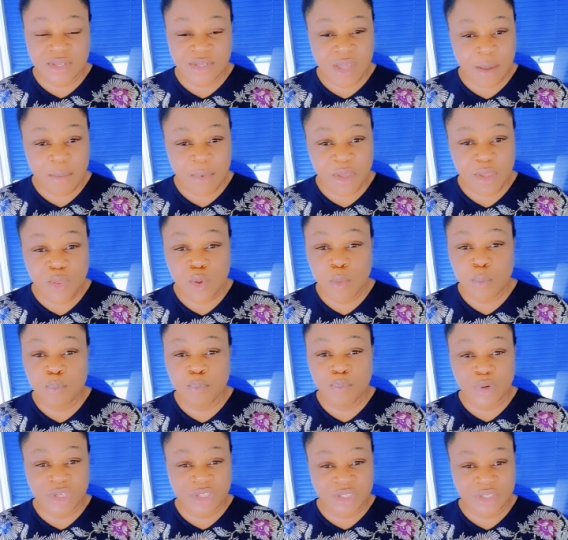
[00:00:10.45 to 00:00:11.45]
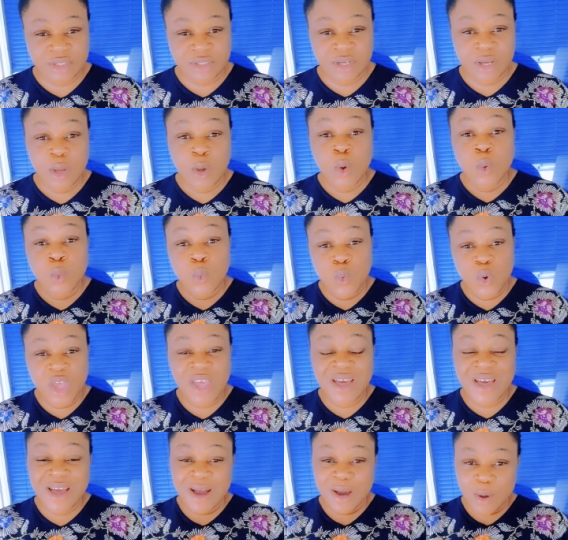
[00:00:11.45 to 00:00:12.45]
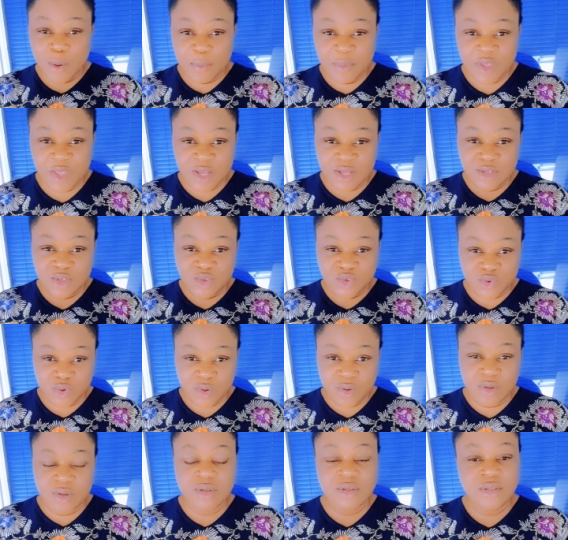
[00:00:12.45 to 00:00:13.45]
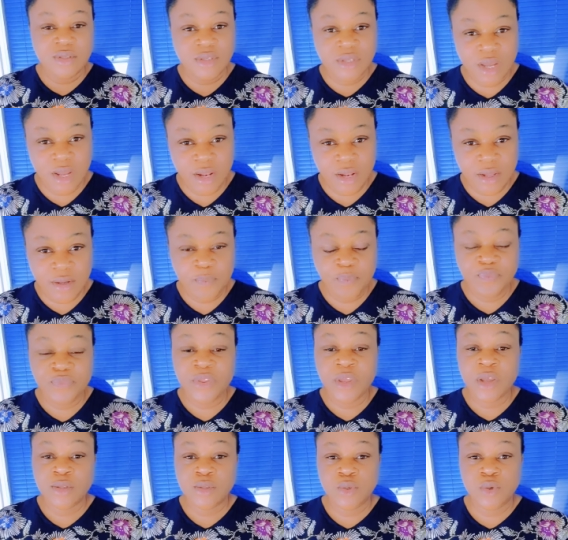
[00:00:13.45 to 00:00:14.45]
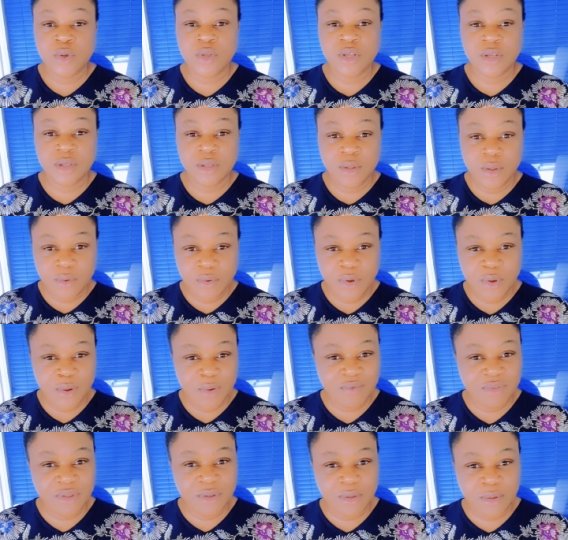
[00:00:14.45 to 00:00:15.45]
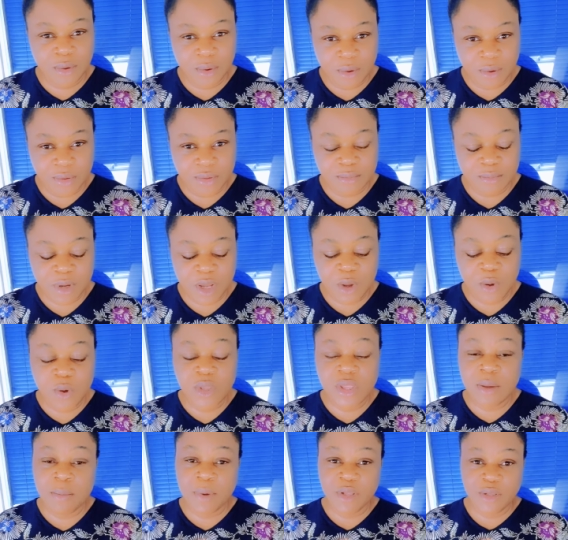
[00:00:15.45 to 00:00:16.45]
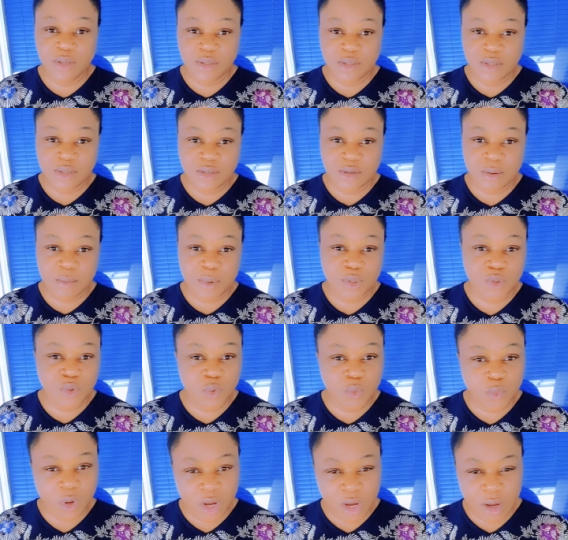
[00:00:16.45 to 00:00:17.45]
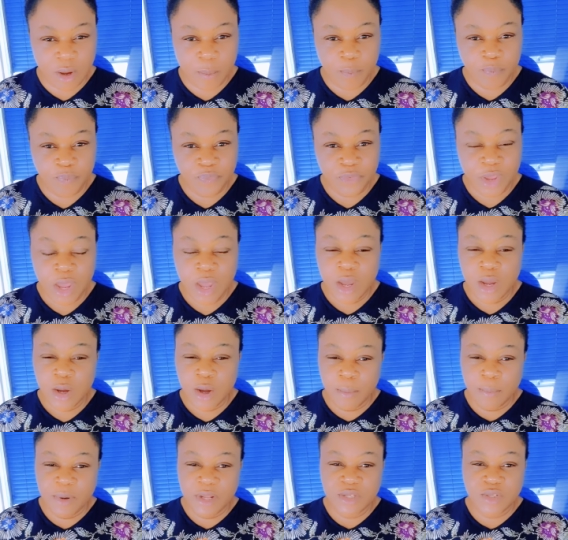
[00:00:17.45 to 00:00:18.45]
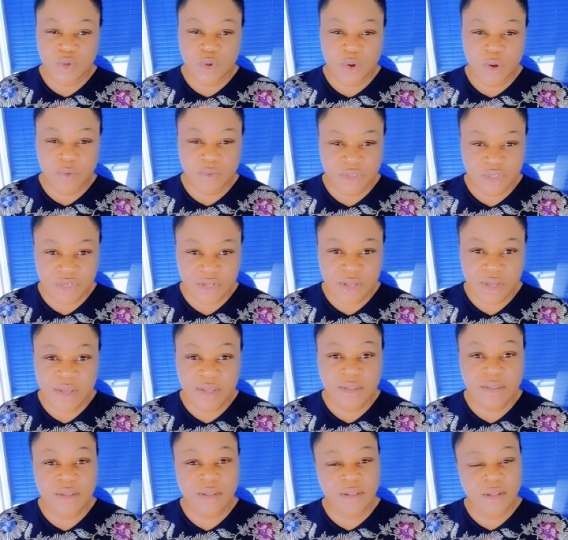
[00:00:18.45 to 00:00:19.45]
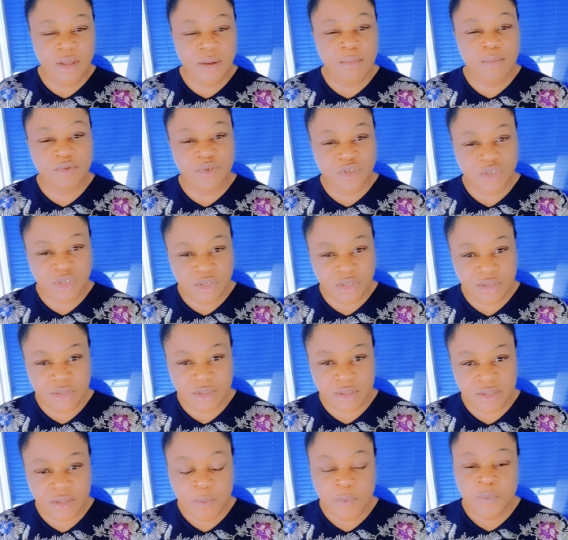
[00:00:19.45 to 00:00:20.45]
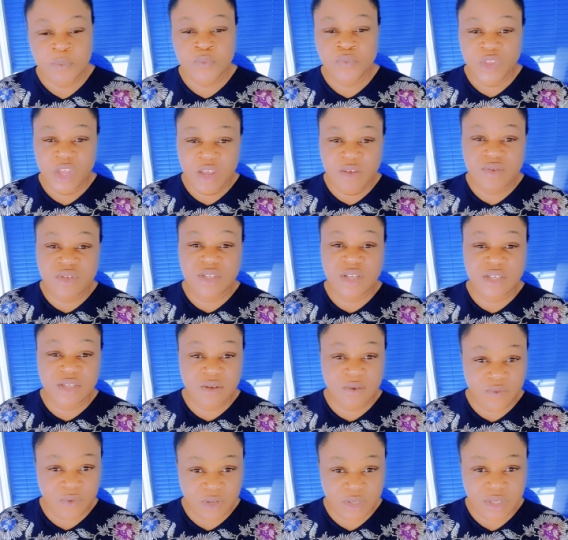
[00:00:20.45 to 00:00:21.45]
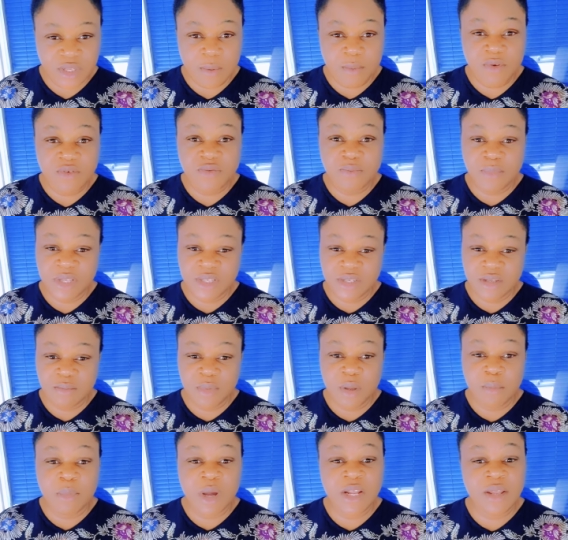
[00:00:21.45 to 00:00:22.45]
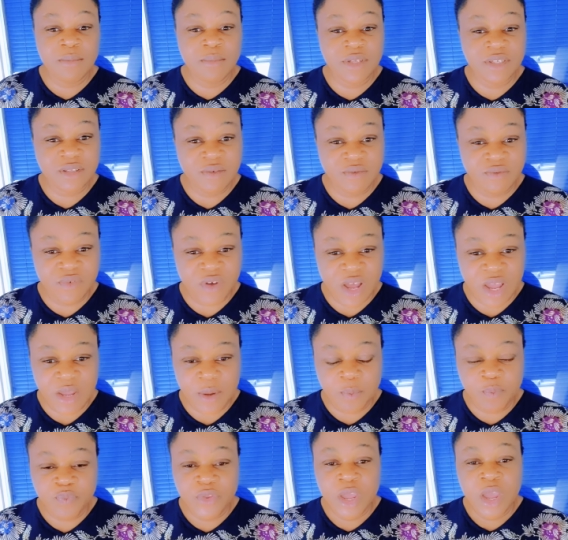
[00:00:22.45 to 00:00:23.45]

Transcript: Tell me, nobody. We are coming out strong daily to the glory of the Lord. My old and my new subscribers, you're welcome. God bless you all richly in the name of Jesus. If today's your first time of meeting me, my name is Divine.